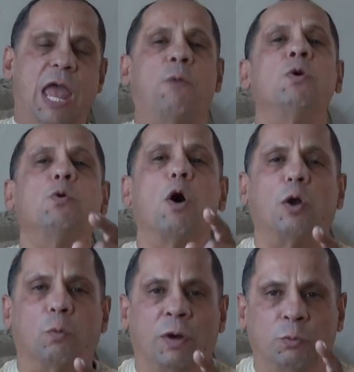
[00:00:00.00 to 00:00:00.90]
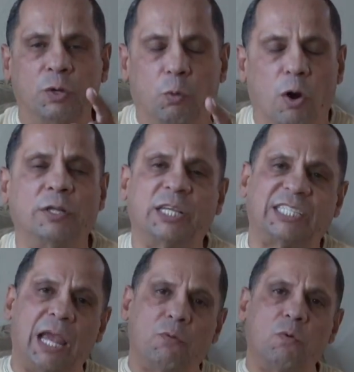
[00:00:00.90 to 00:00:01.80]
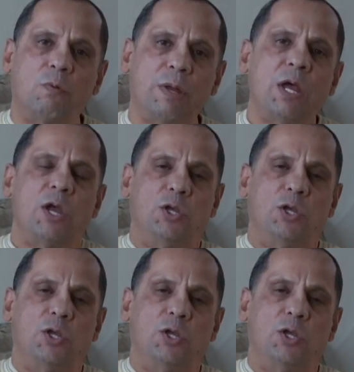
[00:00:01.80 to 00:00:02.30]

And when we were in the same room,